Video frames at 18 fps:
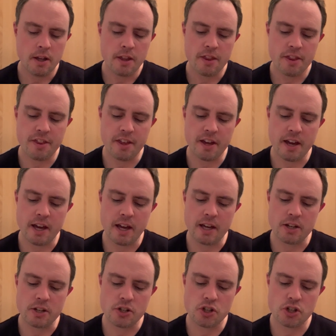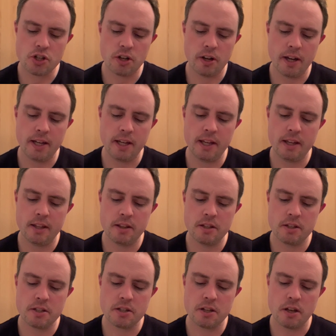There, shining in
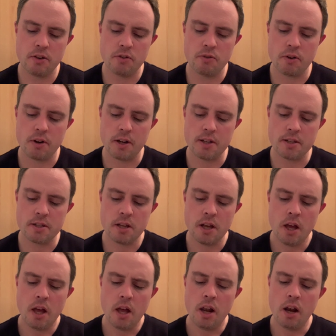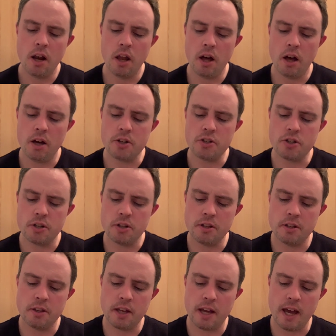the sunrise, larger
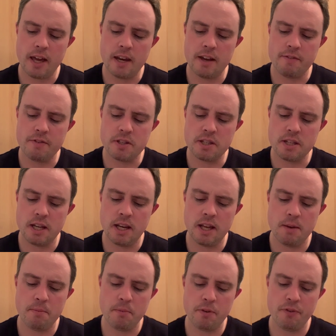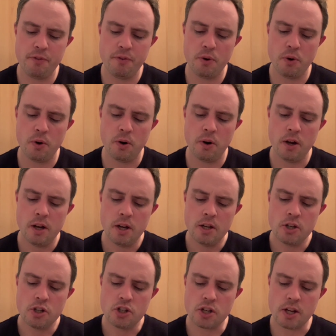than they had ever seen him before,
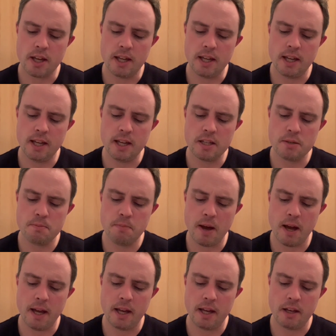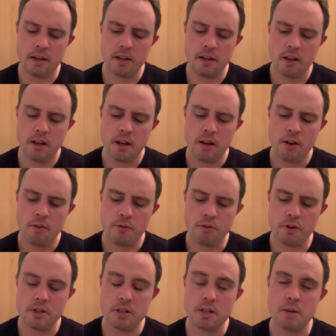shaking his mane,
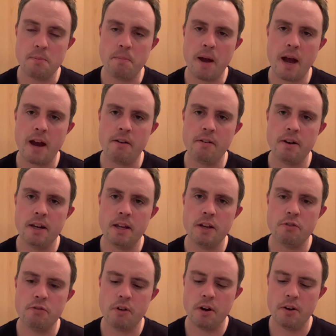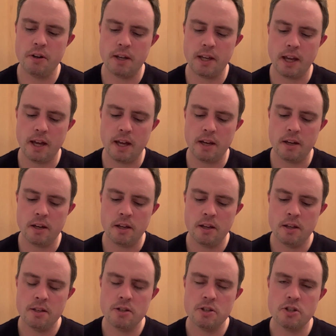for it had apparently grown again,
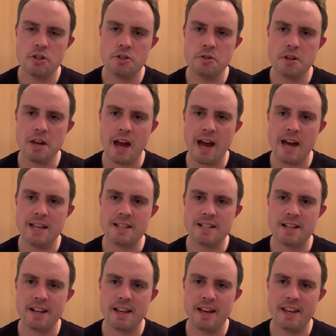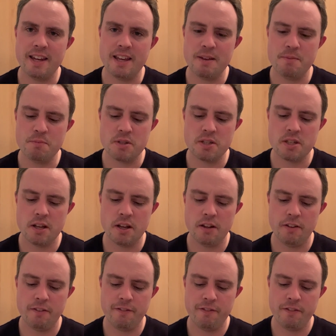stood Aslan
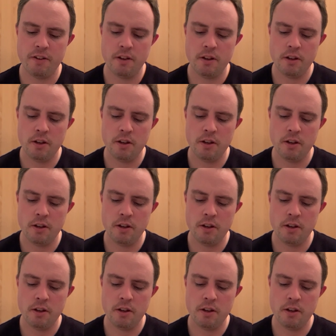himself.